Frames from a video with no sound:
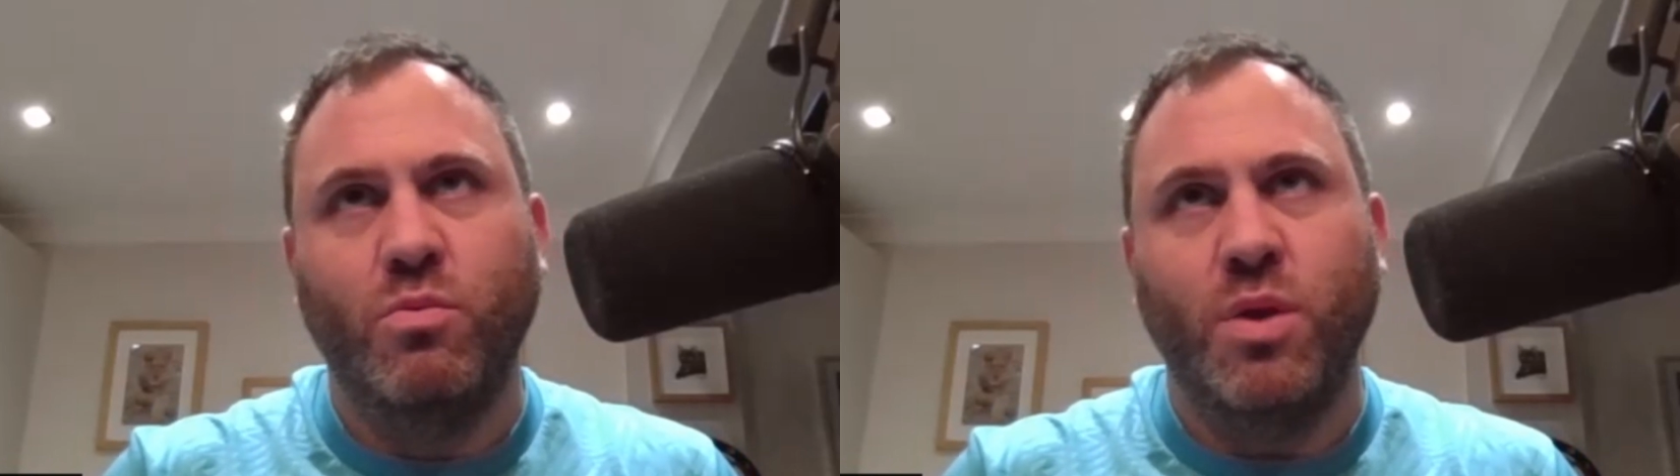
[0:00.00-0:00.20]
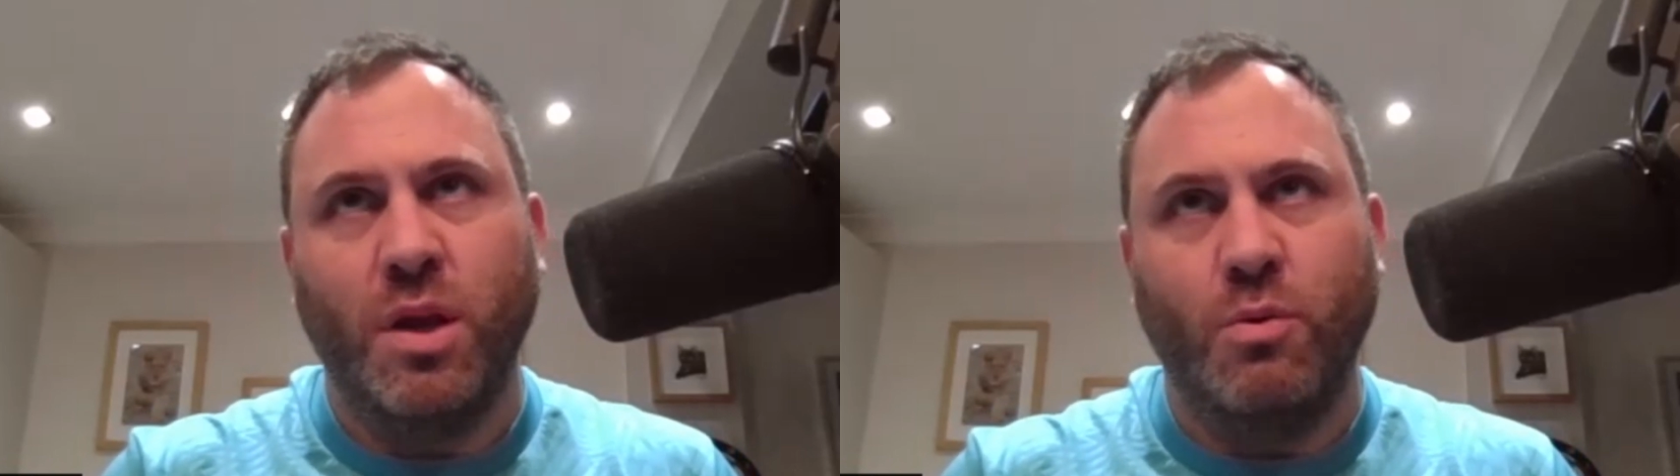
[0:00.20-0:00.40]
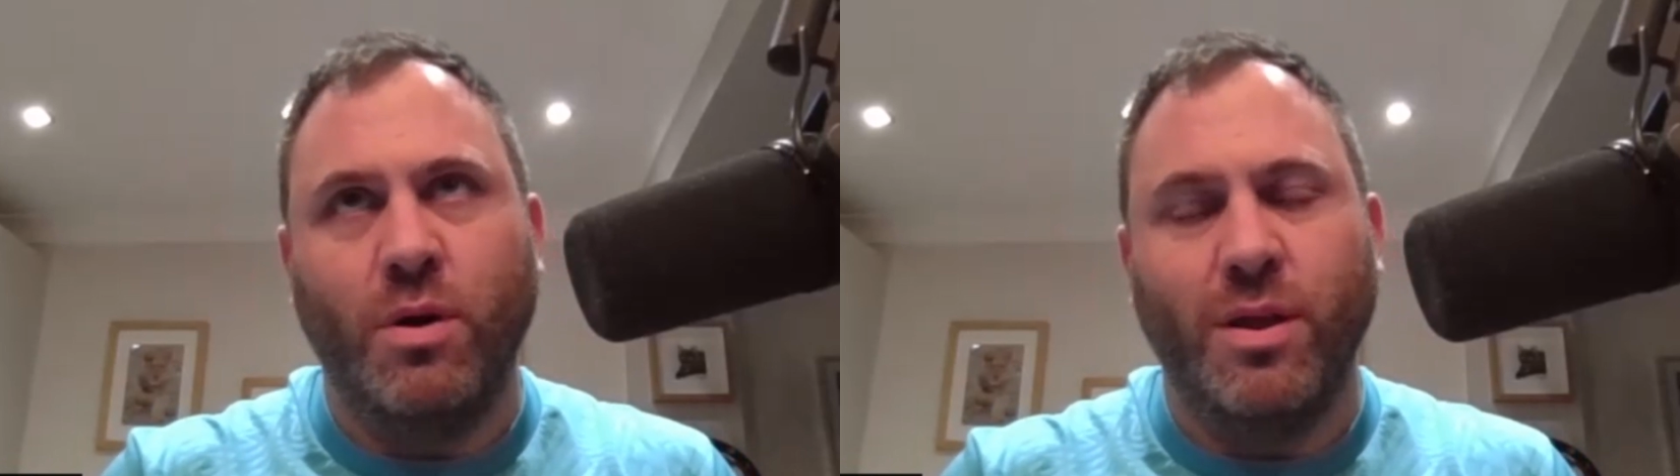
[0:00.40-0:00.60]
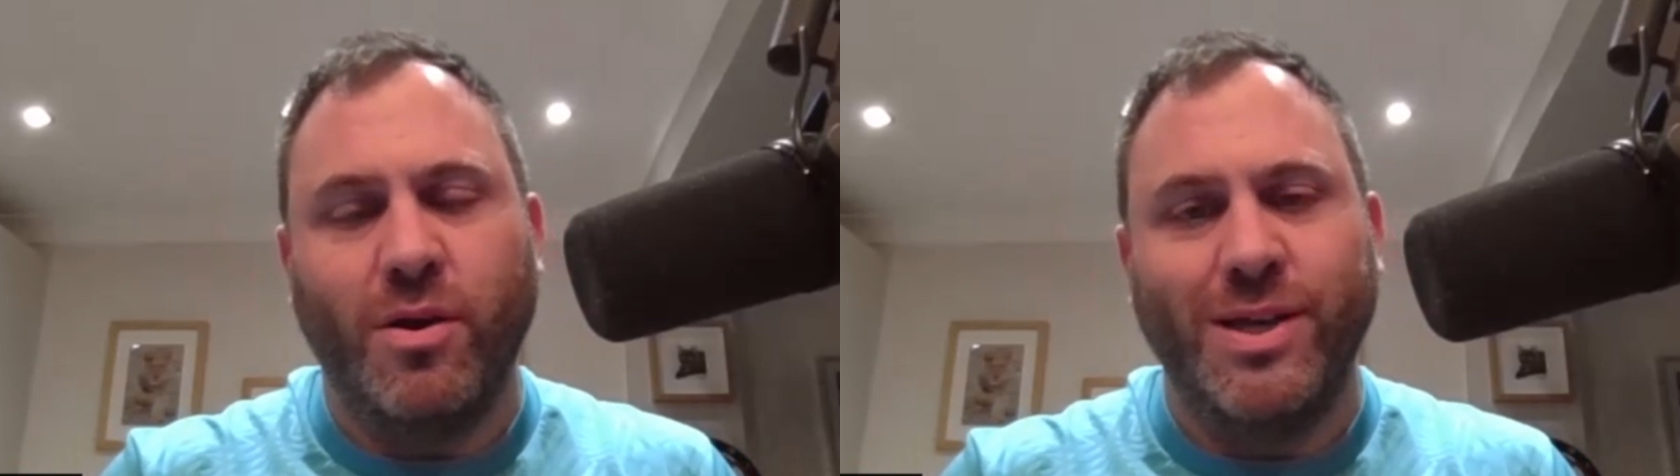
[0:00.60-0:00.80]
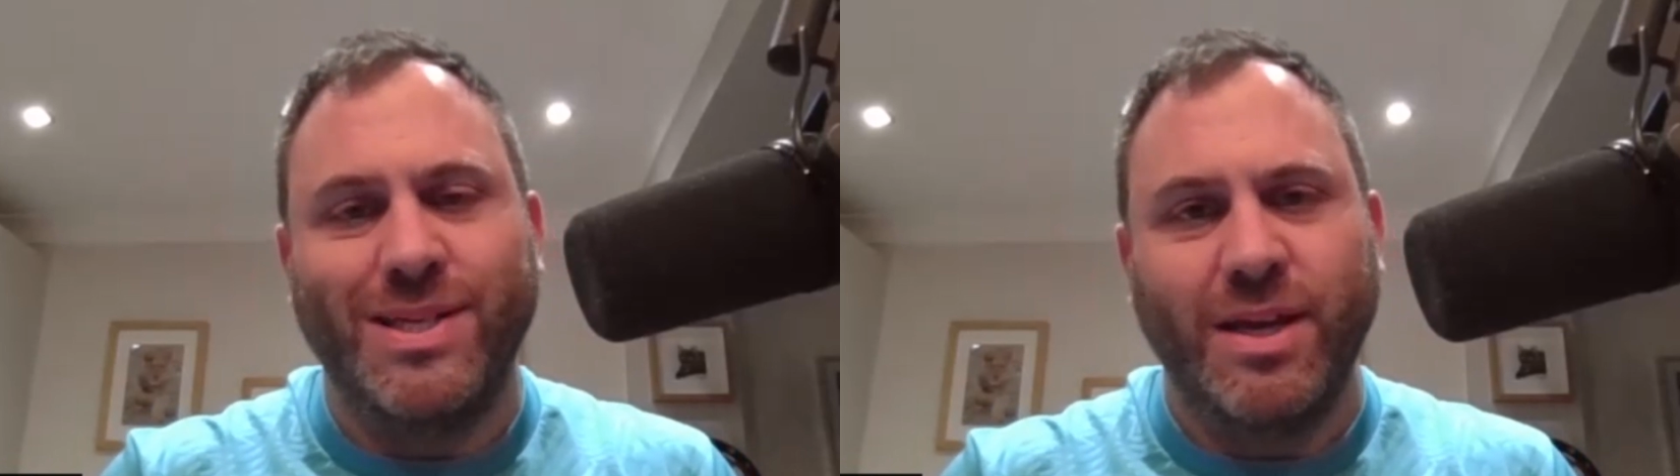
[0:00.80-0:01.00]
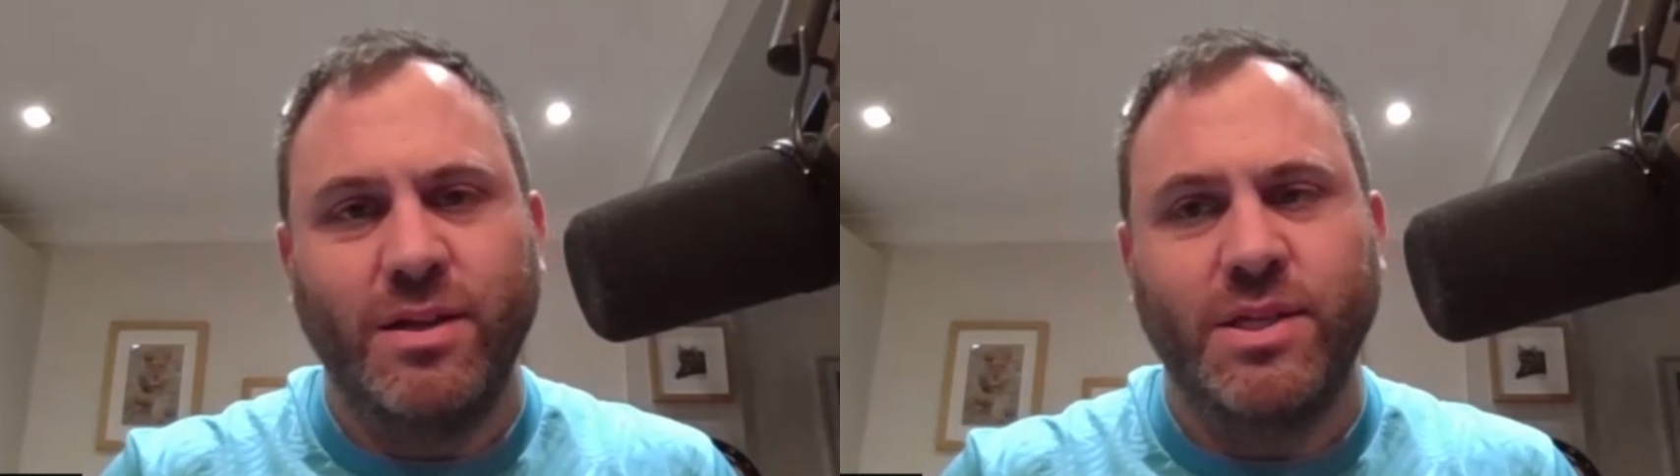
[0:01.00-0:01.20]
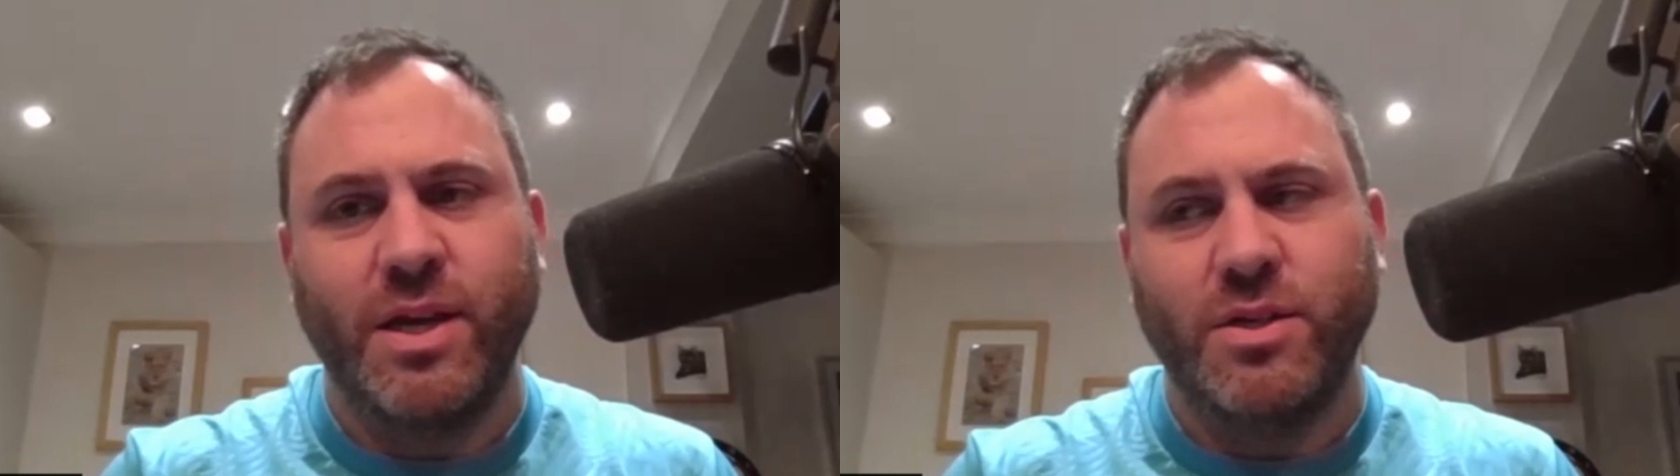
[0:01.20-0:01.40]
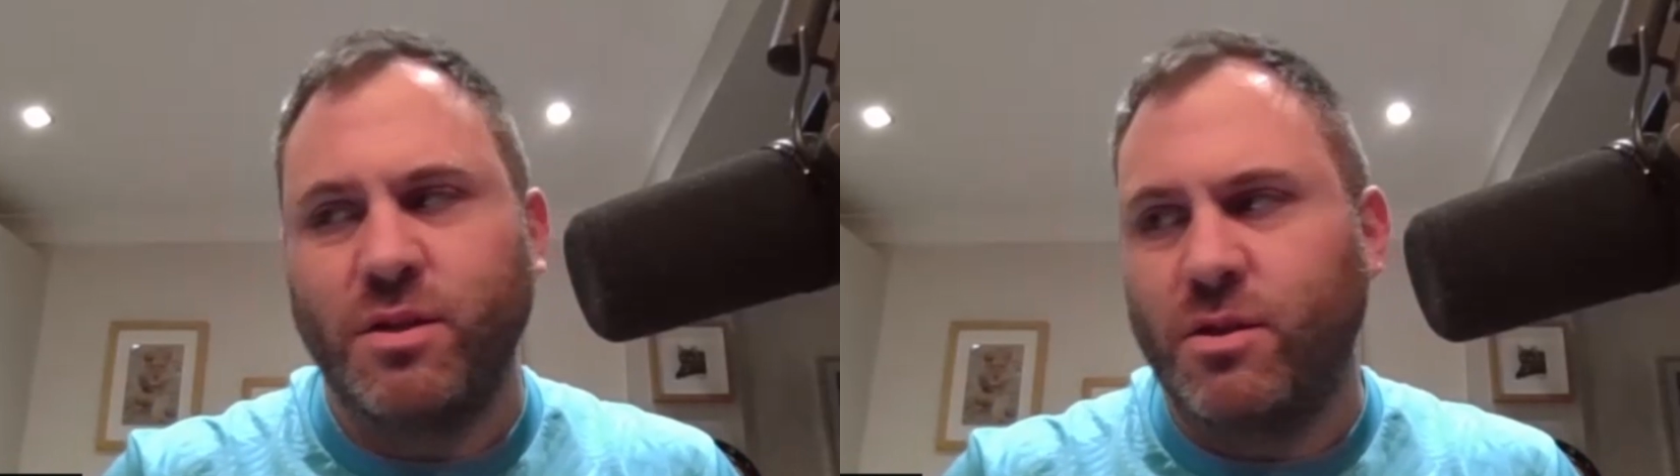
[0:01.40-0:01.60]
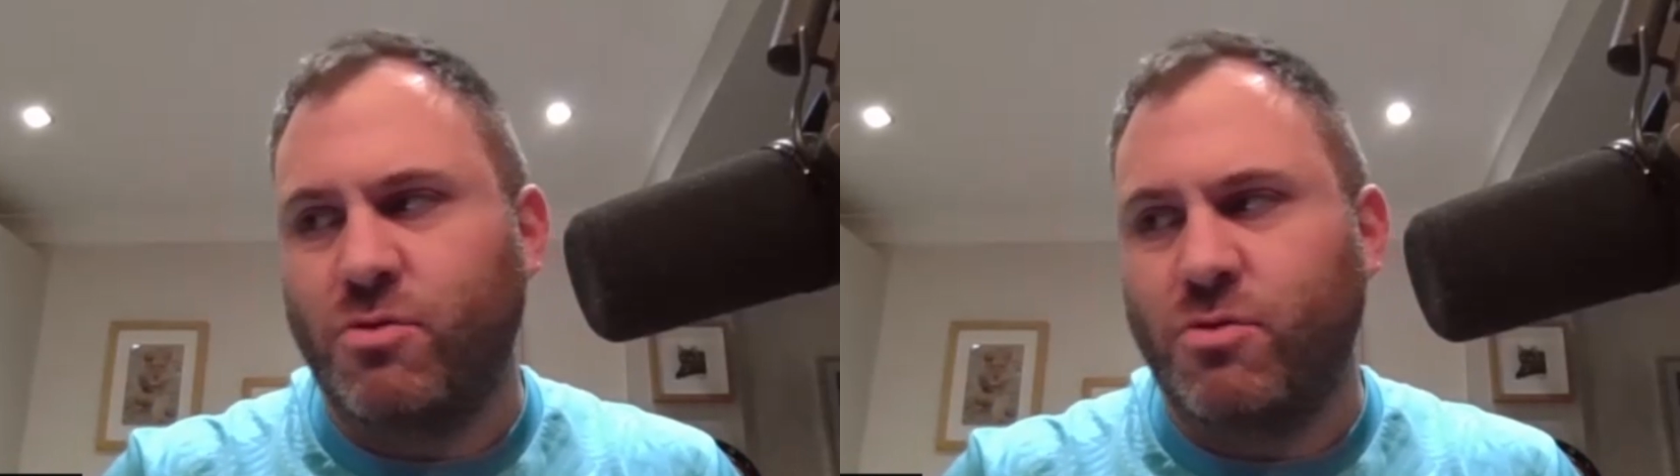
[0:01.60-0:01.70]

I sit in a section of the